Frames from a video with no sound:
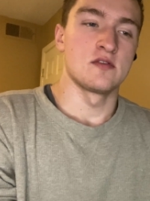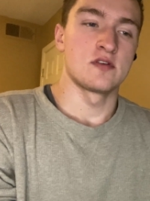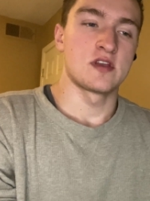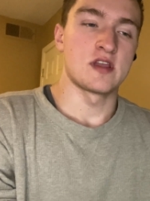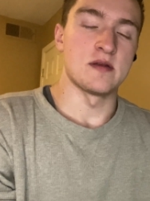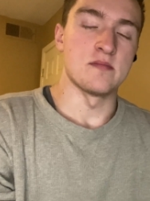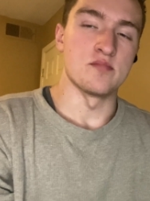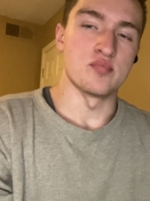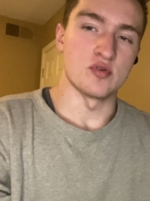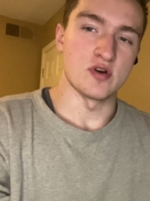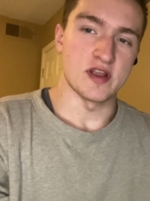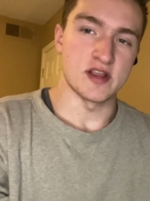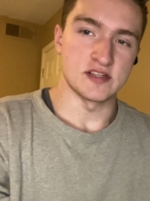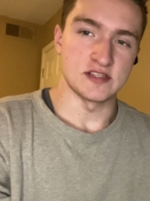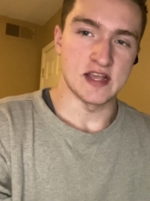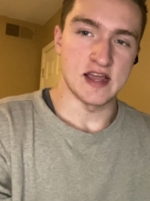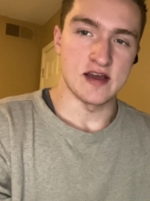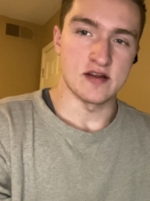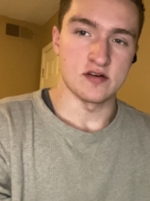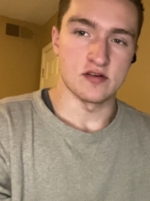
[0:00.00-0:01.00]
could break
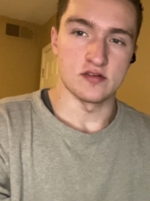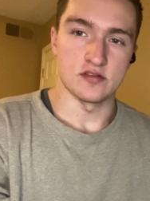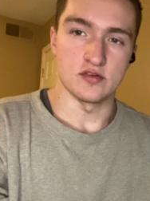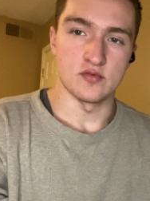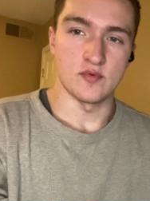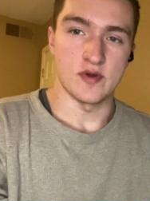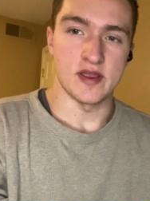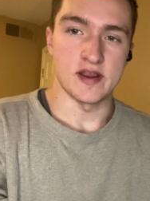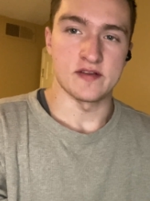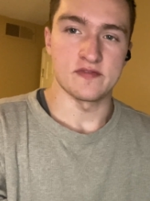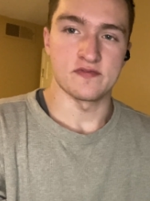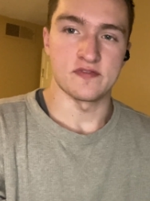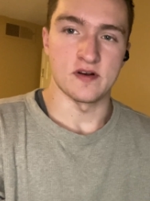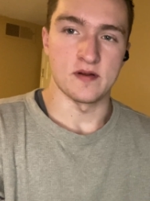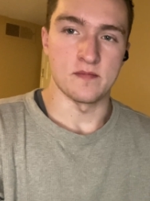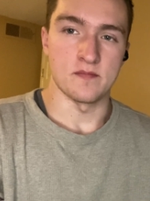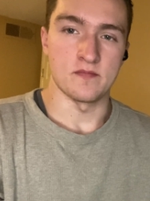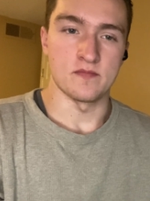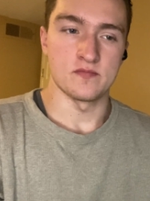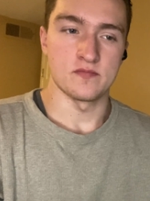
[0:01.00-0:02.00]
down all the weight
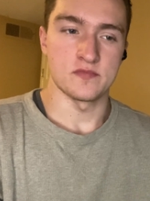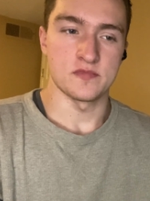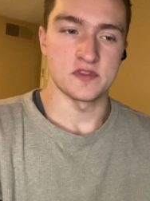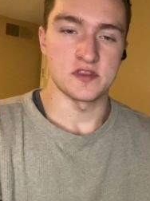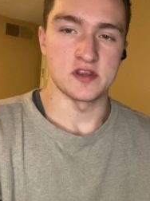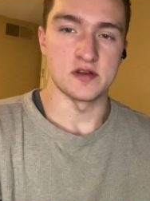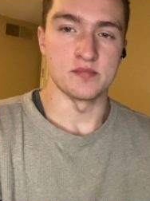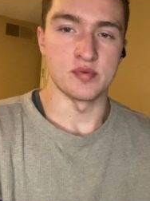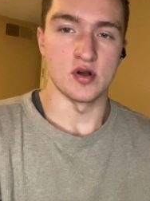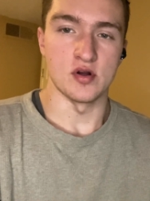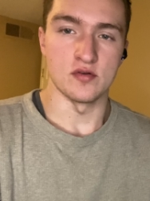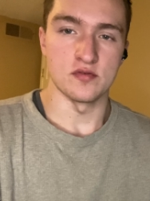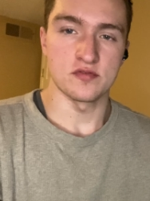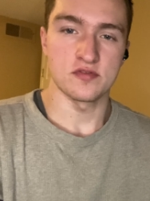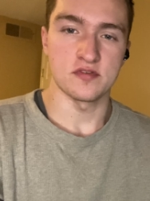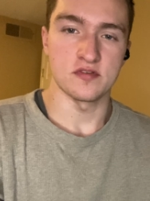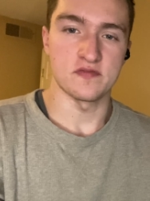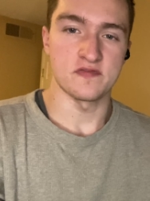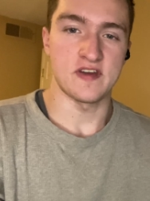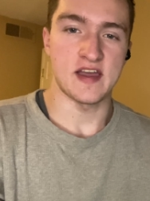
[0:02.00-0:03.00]
from your
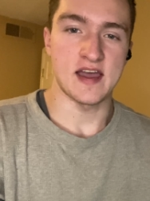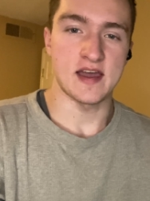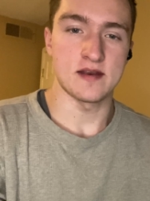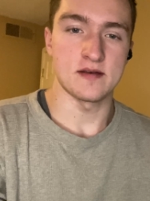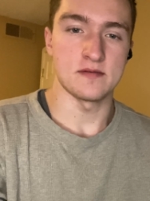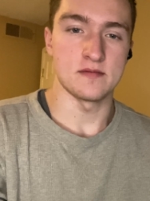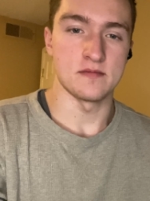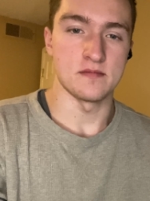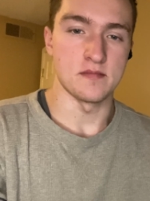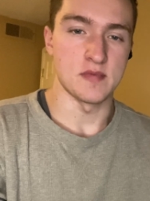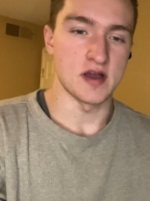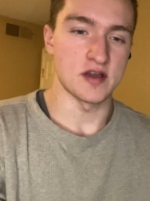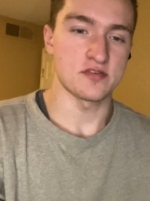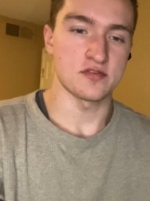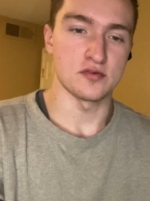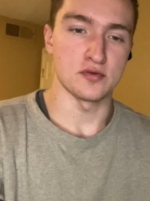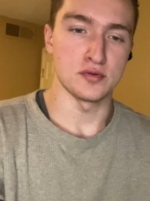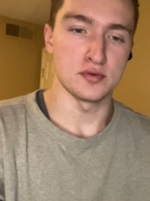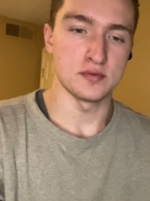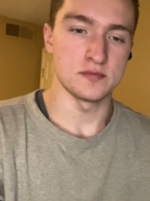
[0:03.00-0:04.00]
bones, the fat,
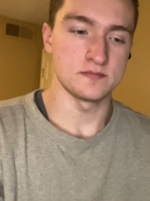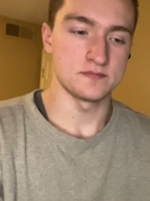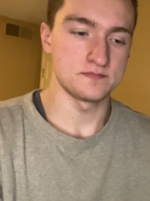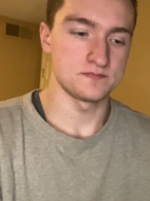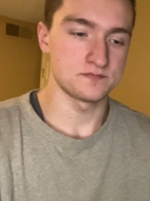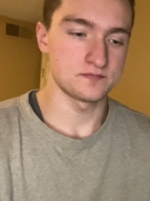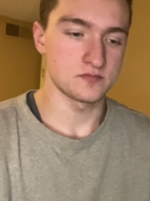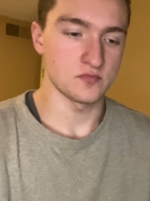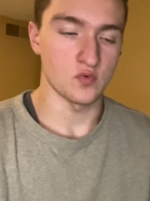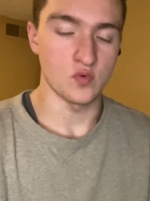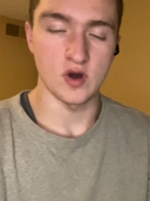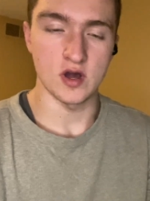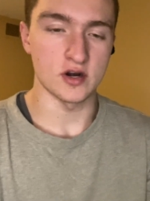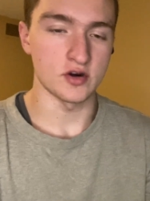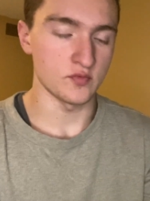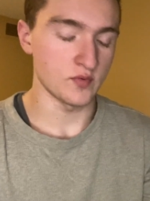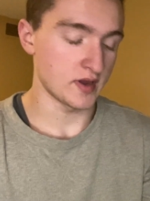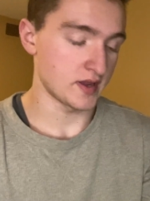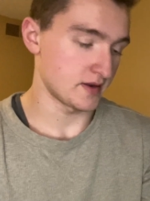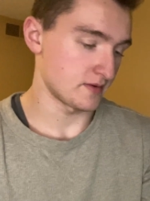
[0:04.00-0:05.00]
muscle, water
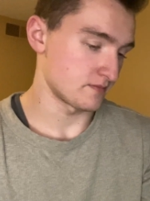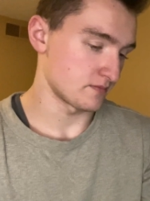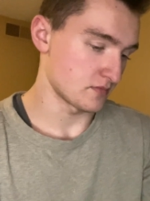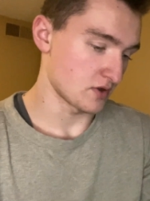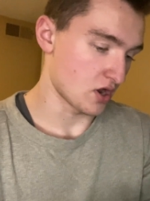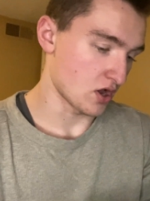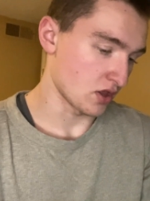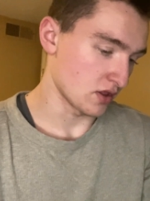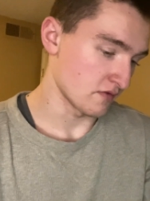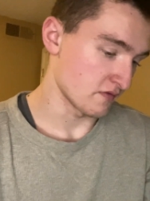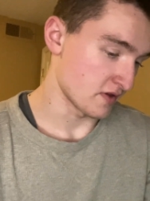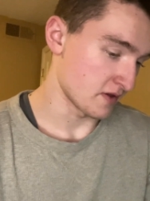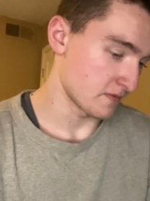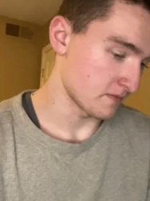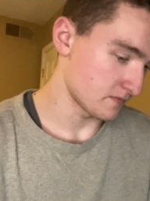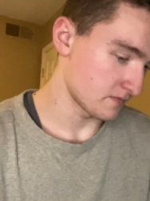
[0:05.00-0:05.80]
weight, all of it.